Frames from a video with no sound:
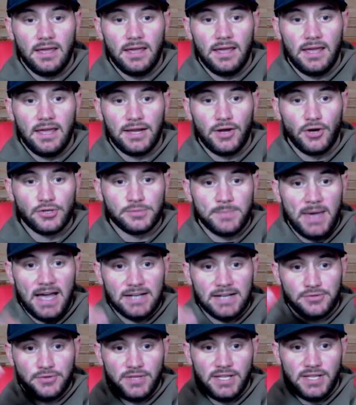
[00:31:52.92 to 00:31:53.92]
it goes
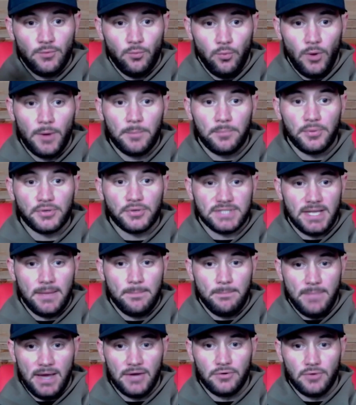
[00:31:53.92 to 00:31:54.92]
back to the
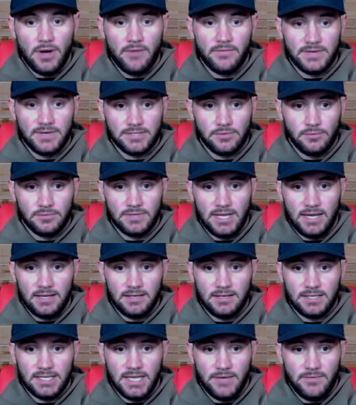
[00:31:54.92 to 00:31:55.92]
1% better every single day,
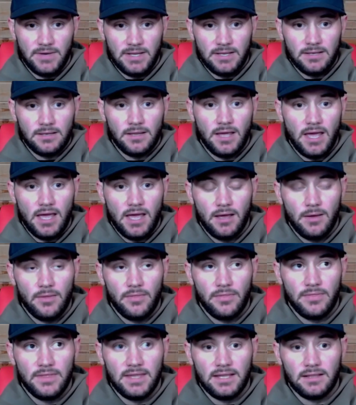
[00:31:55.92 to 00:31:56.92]
giving
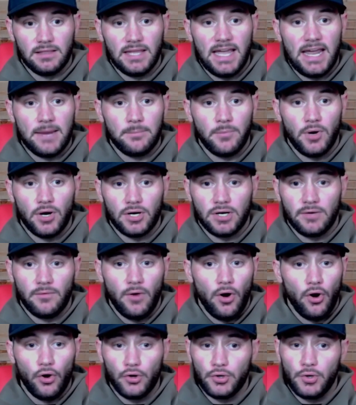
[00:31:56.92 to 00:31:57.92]
the landmark of
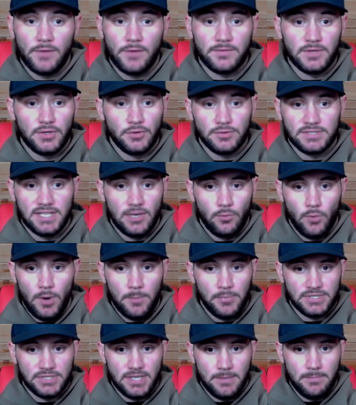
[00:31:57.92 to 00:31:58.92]
all you have to do is get
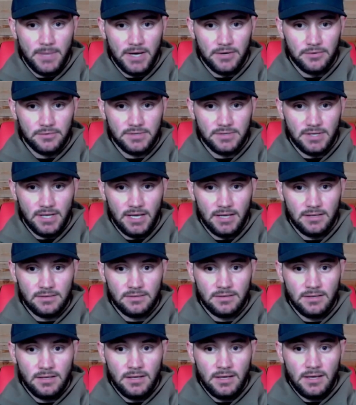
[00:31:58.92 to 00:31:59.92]
1% better today.
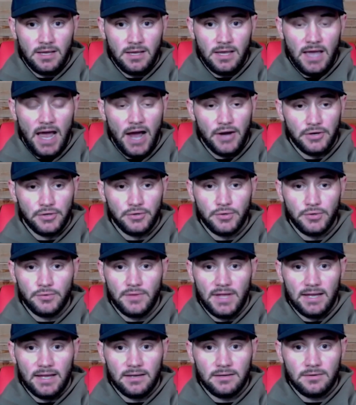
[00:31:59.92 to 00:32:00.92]
How do you do
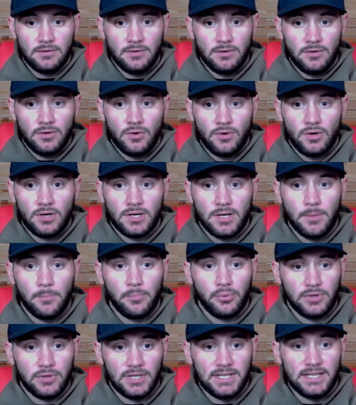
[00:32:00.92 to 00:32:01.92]
that?
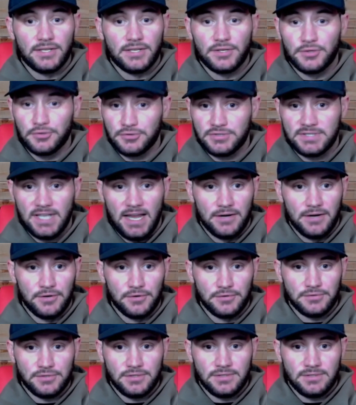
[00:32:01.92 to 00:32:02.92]
Complete your
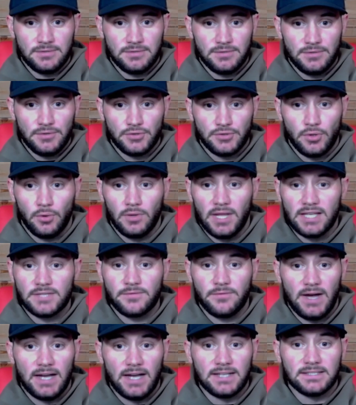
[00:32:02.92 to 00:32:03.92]
standards. So let's
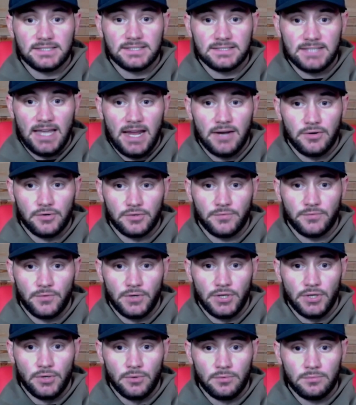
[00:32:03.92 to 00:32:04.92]
find standards for
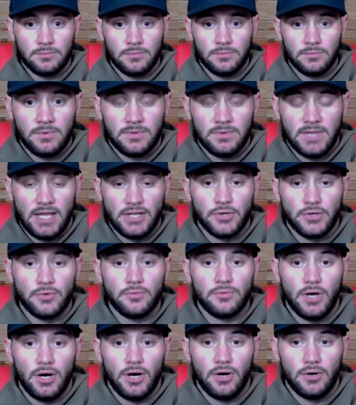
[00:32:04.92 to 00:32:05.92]
you that
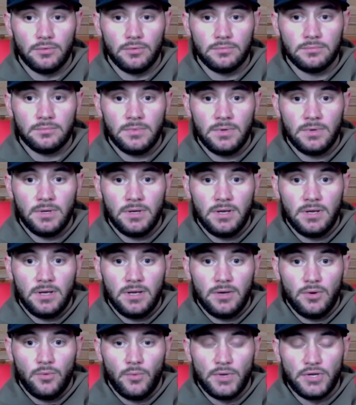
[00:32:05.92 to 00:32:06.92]

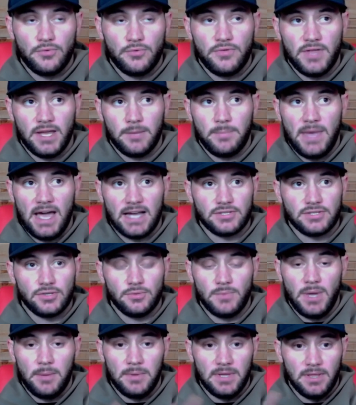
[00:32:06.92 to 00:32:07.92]
when you think back to
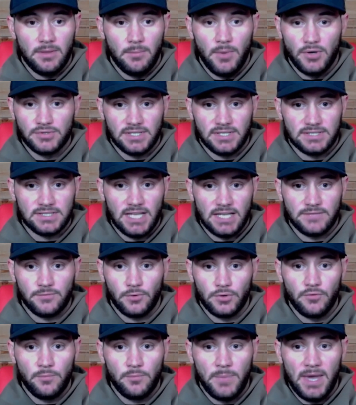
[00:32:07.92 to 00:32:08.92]
maybe the most successful
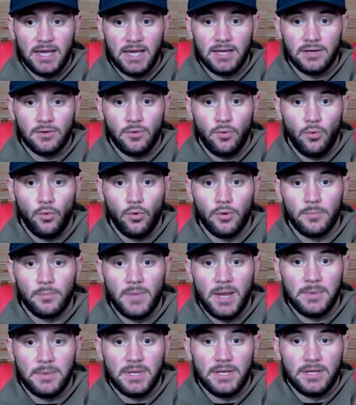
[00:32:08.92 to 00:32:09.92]
you've been, or
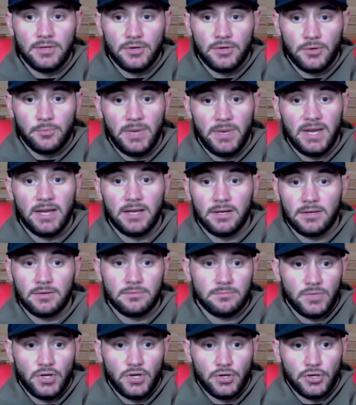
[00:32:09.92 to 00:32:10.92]
maybe you're
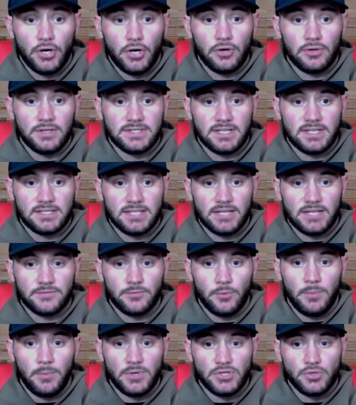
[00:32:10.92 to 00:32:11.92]
currently
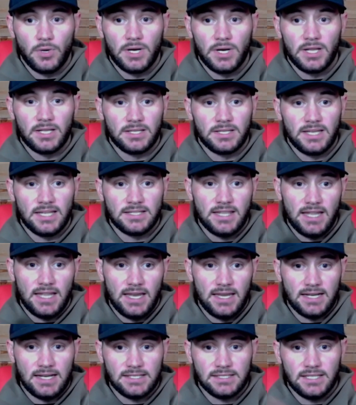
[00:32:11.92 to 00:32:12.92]
successful, but you want to get to that
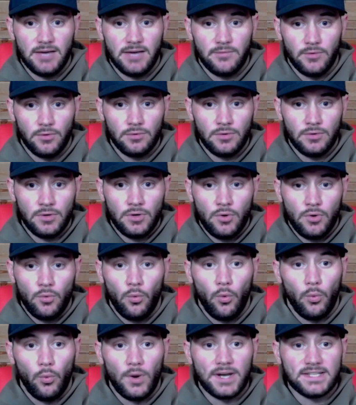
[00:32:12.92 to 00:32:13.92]
next level.
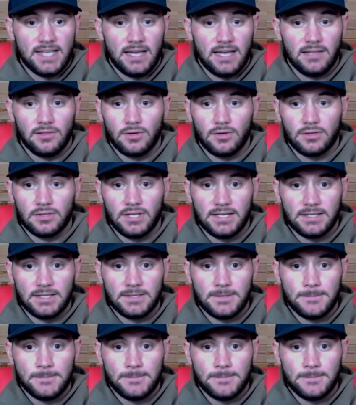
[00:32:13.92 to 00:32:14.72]
Well, what does that look like?